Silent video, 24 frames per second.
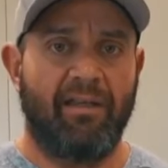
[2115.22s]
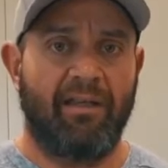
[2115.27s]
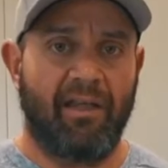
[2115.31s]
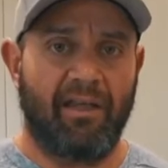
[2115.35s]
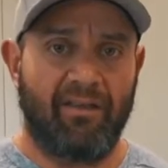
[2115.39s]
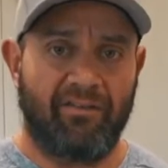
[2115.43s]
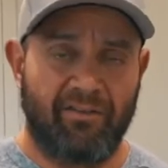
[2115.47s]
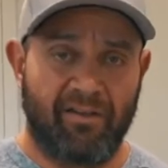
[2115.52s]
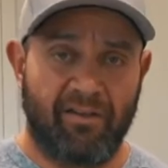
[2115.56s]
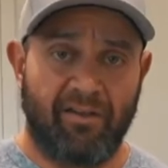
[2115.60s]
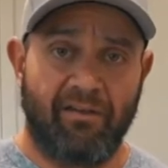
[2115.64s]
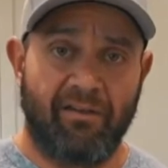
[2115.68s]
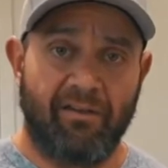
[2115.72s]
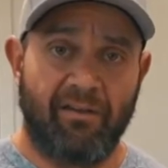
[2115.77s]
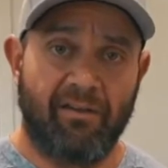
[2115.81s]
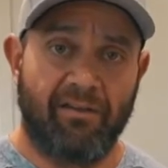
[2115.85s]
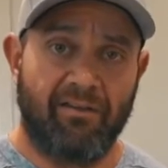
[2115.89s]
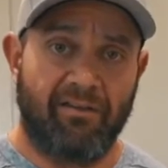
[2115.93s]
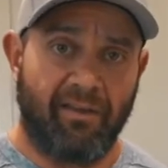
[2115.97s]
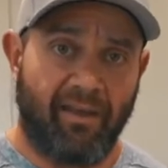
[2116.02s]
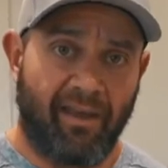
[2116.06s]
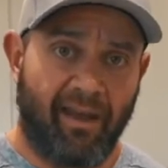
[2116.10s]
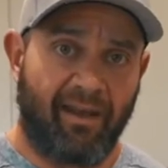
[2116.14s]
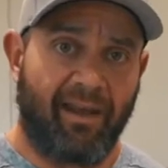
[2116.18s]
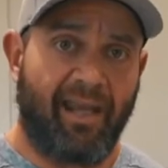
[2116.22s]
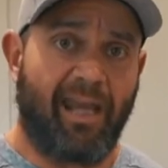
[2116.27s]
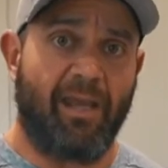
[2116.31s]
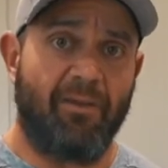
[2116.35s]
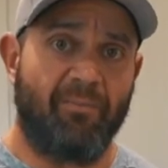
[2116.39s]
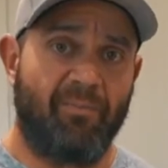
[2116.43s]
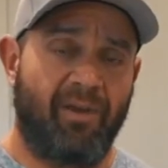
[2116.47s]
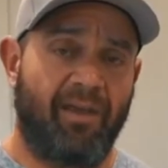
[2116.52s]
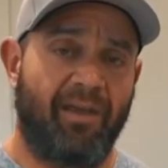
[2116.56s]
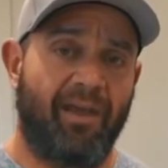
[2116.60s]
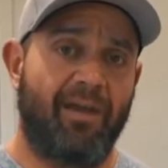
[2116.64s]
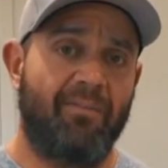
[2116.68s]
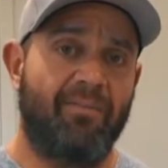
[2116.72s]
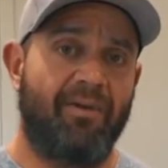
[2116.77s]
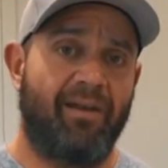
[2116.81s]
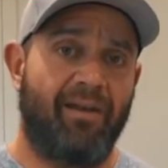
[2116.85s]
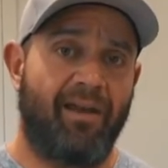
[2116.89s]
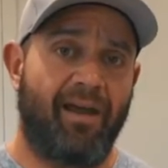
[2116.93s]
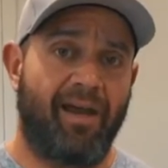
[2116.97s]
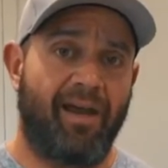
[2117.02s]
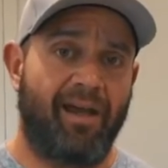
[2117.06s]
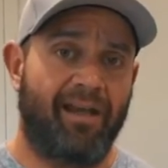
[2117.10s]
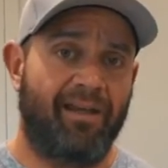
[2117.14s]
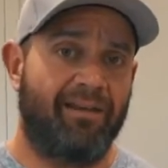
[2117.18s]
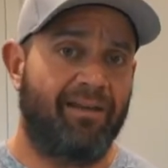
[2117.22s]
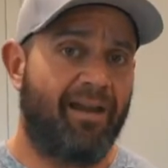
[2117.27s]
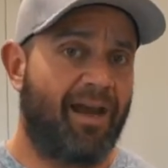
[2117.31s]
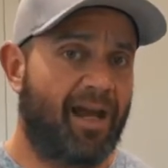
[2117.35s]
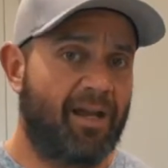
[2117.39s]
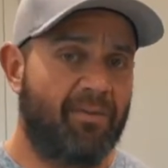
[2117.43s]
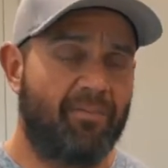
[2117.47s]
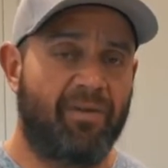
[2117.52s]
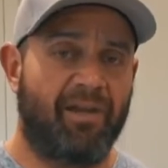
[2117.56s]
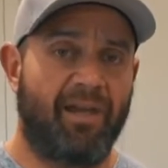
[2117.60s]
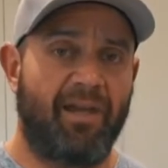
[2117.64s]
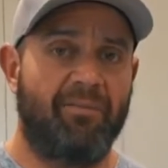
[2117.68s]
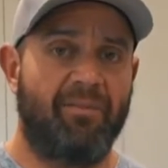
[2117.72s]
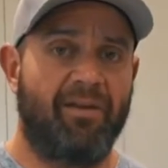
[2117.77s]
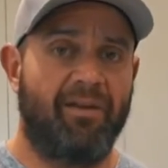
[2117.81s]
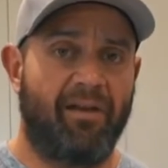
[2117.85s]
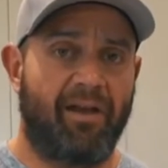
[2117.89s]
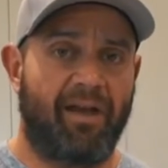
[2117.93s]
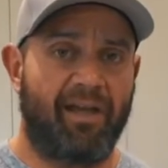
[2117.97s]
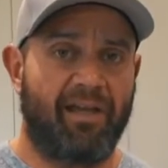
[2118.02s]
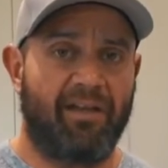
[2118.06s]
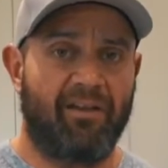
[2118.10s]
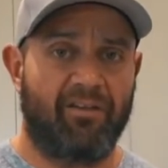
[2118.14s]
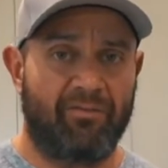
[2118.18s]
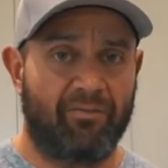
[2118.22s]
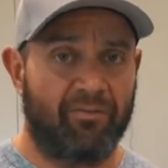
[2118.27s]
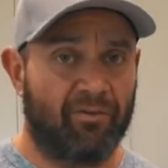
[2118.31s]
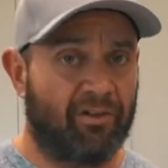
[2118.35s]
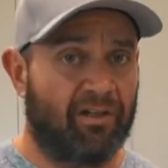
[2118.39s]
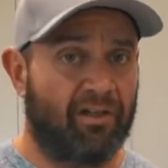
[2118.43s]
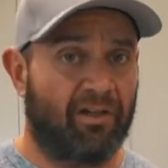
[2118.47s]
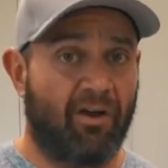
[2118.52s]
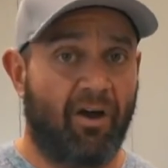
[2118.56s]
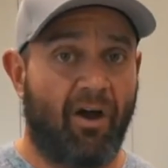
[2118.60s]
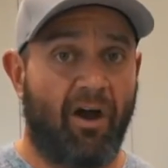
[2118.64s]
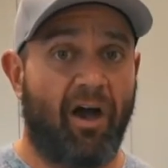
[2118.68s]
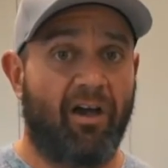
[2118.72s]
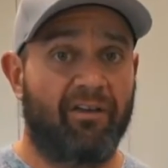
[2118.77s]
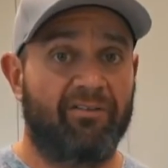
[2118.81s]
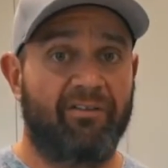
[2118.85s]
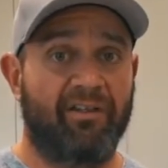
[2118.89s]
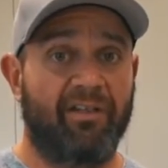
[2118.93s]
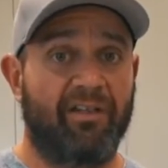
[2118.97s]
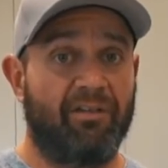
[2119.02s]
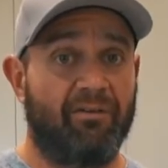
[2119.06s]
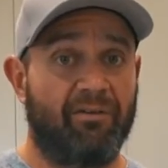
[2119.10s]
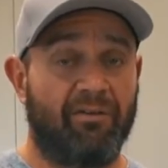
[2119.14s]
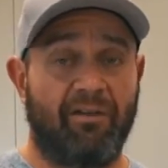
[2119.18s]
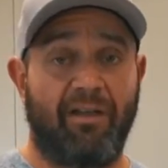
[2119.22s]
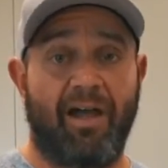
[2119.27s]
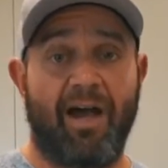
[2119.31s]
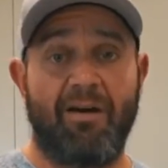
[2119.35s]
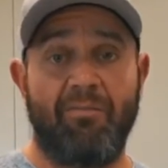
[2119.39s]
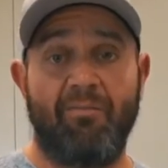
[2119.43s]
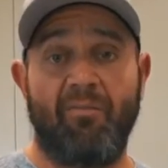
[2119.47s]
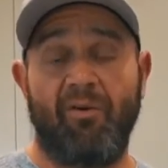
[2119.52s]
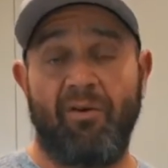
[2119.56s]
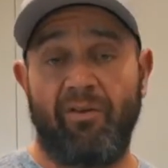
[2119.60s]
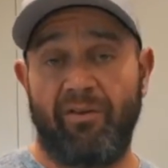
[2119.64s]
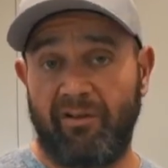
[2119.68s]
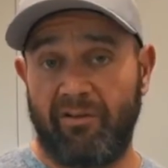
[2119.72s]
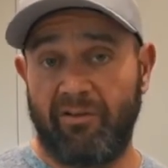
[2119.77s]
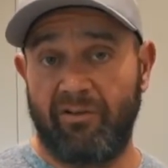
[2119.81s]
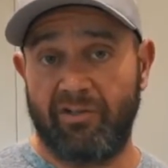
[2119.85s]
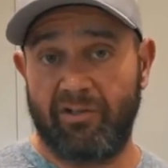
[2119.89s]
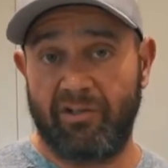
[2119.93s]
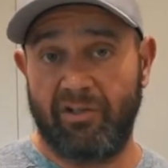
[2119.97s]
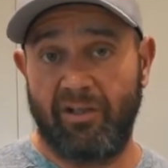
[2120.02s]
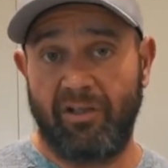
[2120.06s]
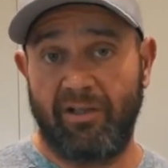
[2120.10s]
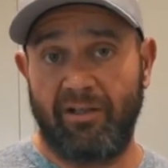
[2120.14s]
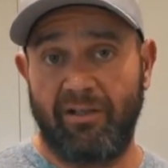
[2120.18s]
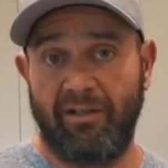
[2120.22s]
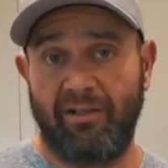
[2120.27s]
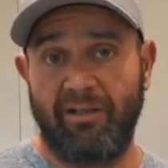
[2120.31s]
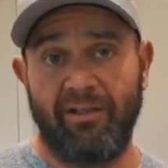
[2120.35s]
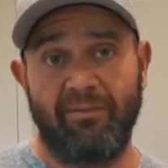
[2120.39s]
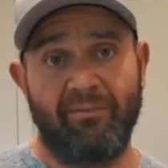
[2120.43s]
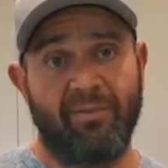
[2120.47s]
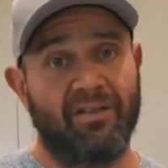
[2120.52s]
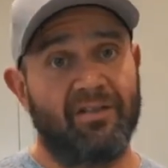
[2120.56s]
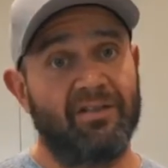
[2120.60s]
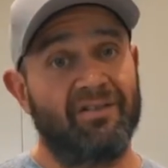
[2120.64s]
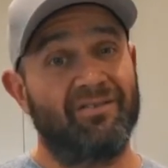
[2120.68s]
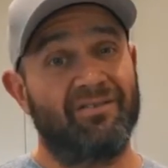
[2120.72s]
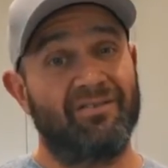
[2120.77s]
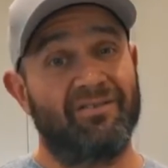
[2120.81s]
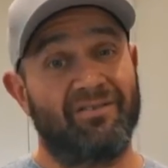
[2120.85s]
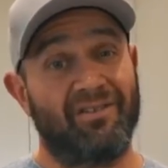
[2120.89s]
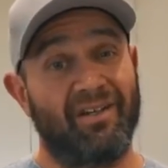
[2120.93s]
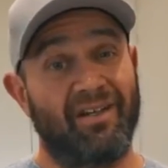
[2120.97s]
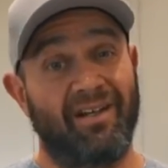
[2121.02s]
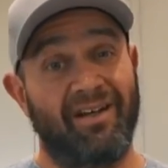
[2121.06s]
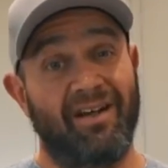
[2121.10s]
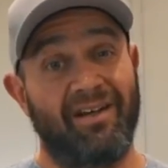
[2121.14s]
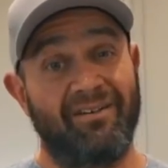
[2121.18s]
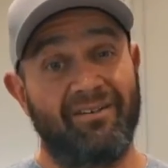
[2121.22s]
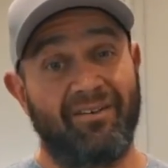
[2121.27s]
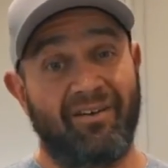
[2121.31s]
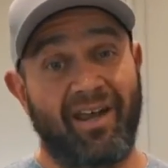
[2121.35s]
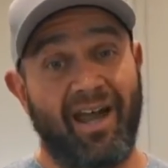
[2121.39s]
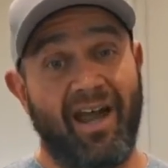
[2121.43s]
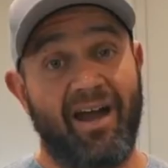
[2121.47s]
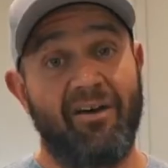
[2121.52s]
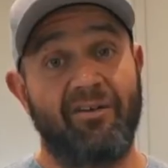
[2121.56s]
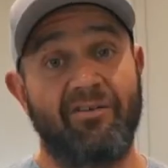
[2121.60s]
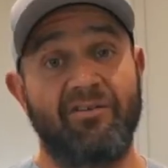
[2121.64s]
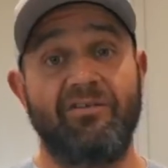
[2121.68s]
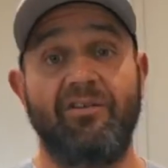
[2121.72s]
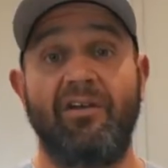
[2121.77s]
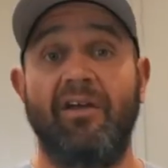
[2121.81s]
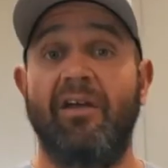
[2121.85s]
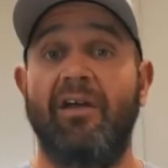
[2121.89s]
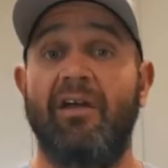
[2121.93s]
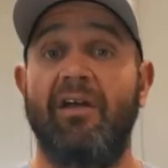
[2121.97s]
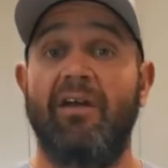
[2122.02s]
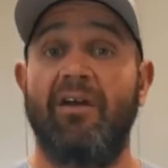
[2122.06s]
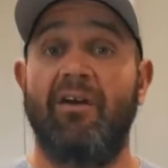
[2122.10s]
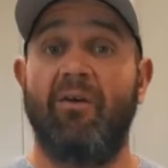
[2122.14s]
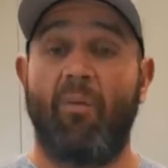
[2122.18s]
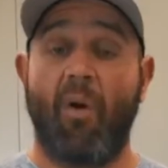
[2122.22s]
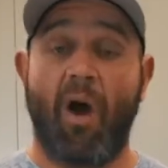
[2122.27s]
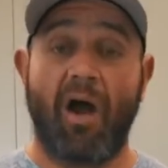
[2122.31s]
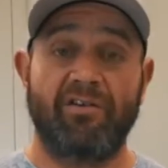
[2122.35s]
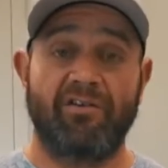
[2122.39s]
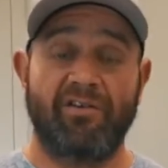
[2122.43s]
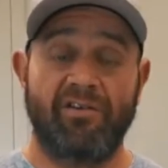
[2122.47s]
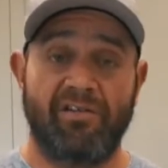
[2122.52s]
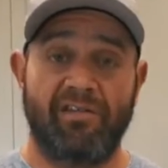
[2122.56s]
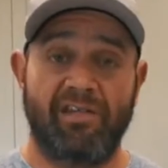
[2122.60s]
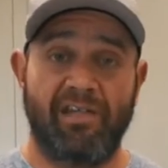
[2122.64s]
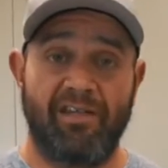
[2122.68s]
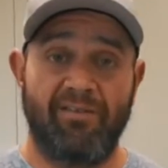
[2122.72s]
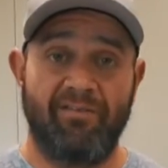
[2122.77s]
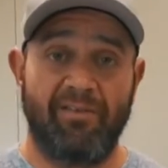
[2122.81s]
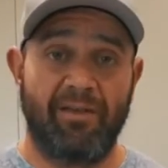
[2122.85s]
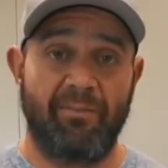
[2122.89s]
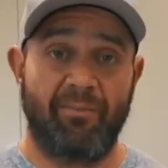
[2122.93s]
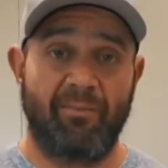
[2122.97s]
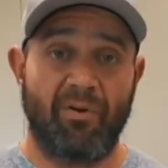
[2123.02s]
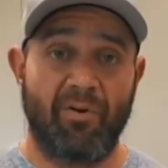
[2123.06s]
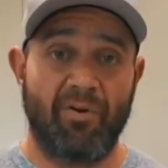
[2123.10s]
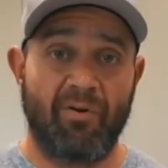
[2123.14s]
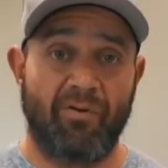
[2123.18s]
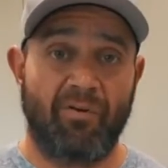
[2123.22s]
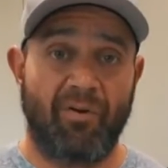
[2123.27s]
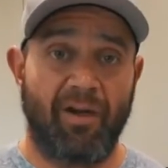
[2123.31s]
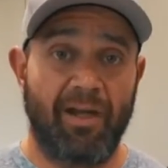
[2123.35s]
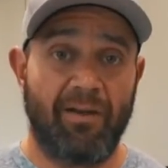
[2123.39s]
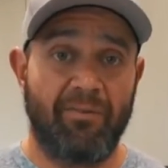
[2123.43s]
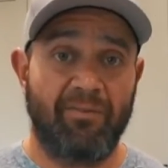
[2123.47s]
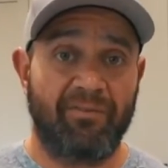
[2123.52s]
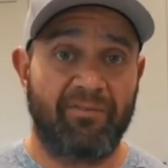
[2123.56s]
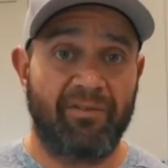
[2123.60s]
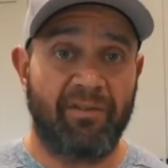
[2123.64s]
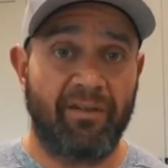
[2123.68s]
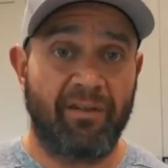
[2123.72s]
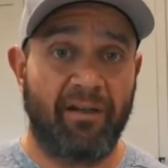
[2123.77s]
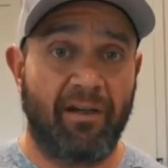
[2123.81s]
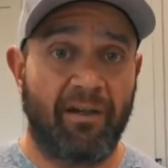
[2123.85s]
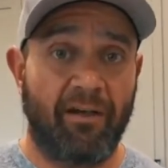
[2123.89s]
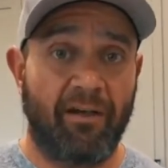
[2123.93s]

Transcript: Is it that 8 p.m. at night, 9 p.m. at night is really costing you a lot more than it should because you're sitting on your couch watching TV programs